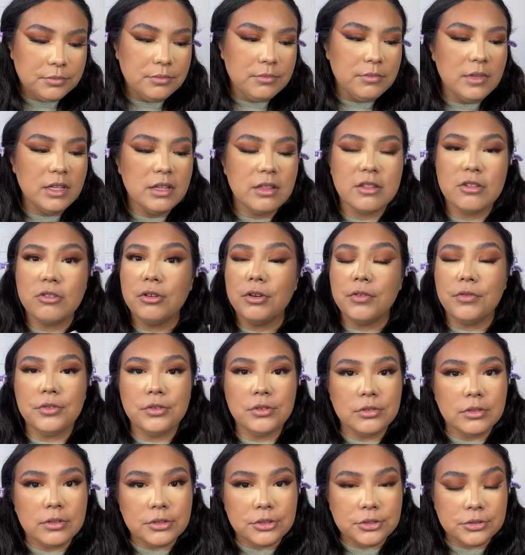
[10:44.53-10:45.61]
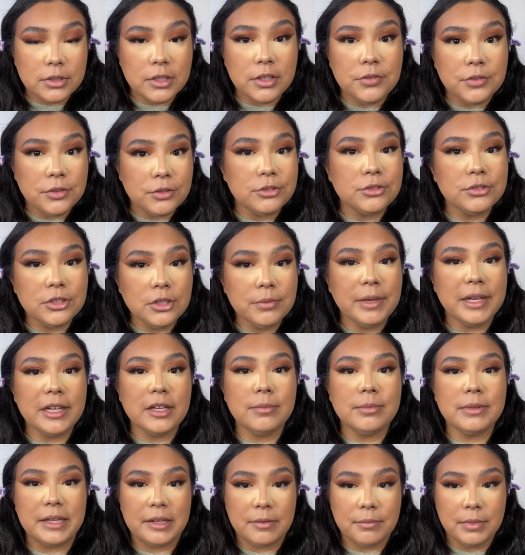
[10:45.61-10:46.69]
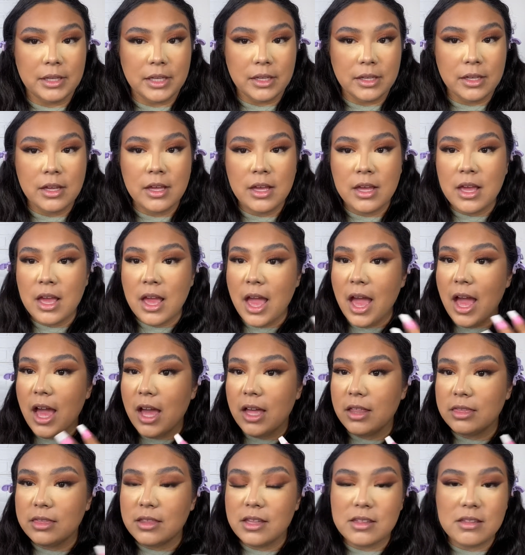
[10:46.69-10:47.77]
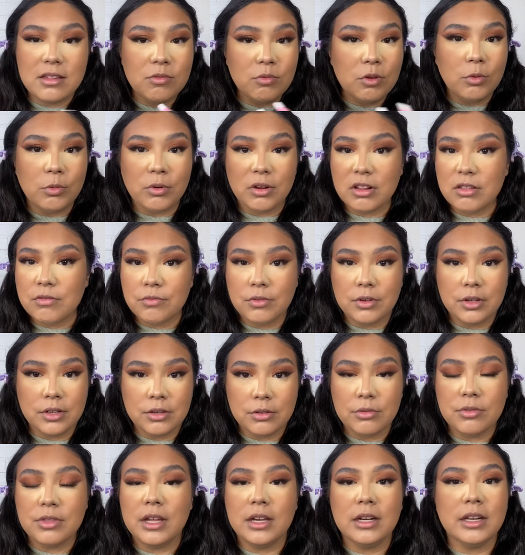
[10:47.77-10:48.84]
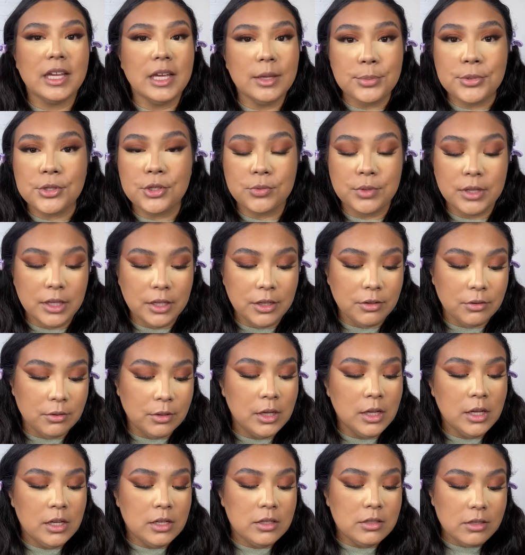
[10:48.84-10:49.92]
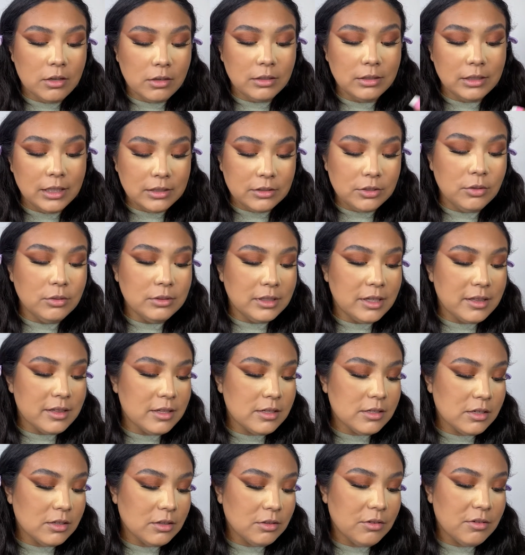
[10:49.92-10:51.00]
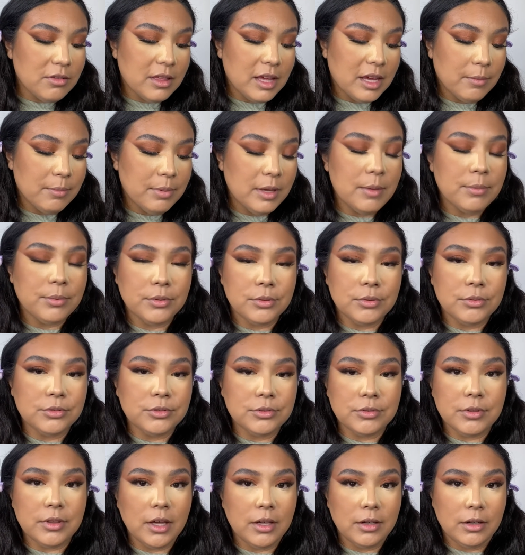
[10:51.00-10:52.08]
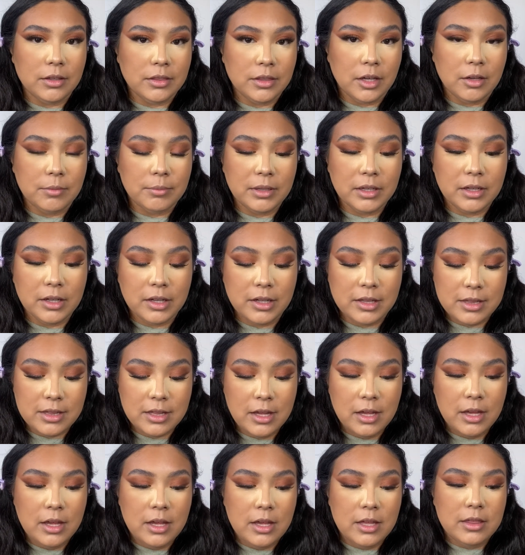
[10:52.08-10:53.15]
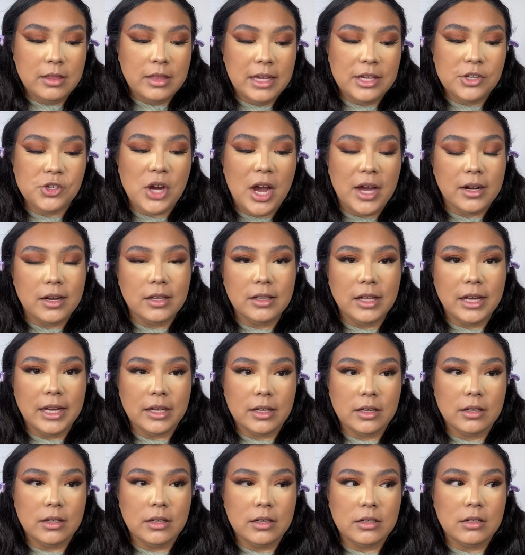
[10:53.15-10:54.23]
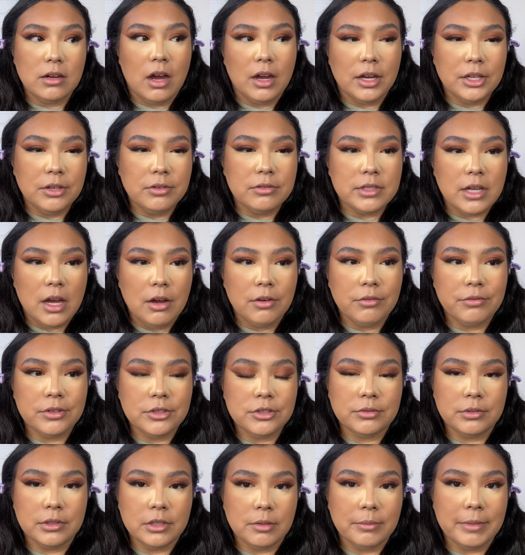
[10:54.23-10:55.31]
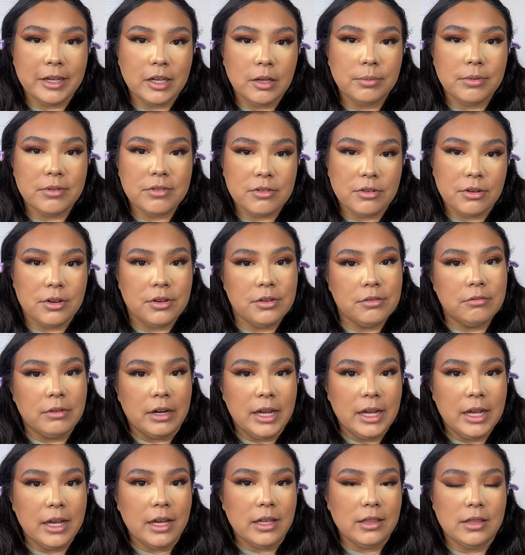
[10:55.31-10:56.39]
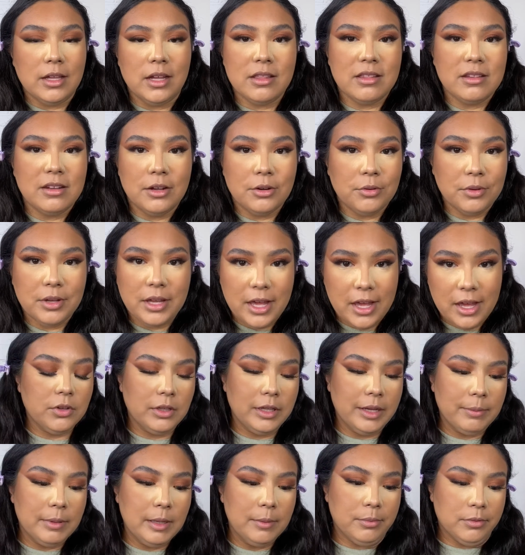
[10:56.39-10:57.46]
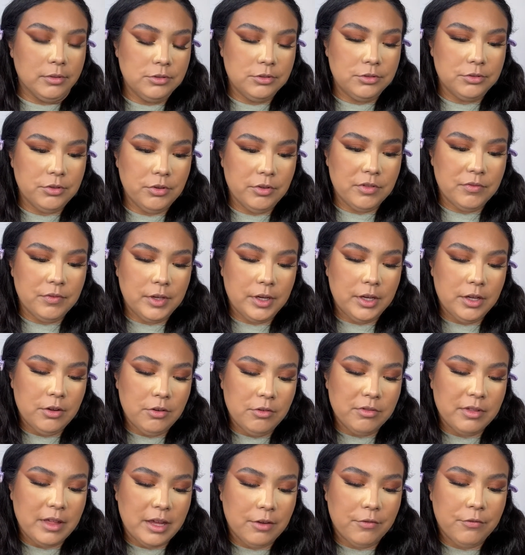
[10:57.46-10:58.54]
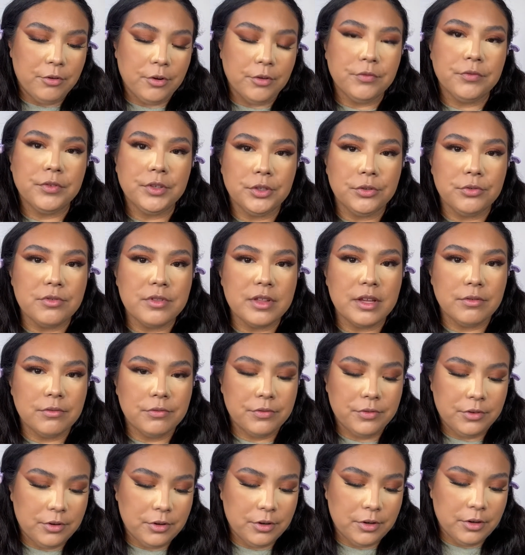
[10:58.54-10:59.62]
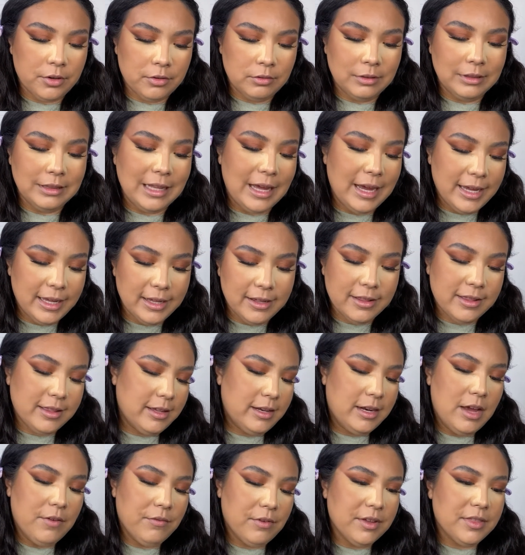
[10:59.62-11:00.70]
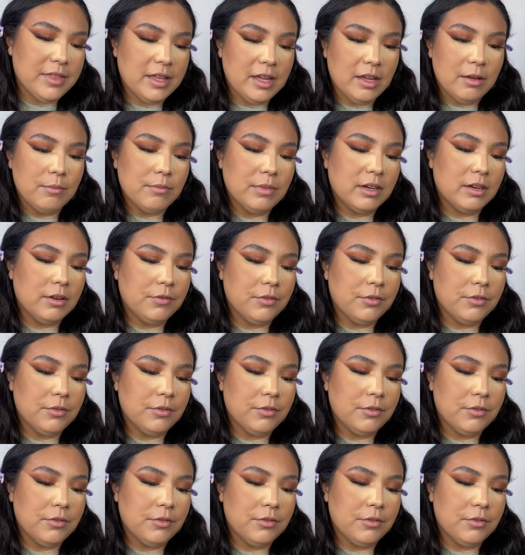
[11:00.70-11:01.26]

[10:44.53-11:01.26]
So if you do your makeup like me and this is what works for you, then keep doing you. Don't listen to those like people who do that on there, because they try to like knock you down for doing your makeup a certain way, and that's not okay. I feel like people do those videos like for views and for likes and everything, but if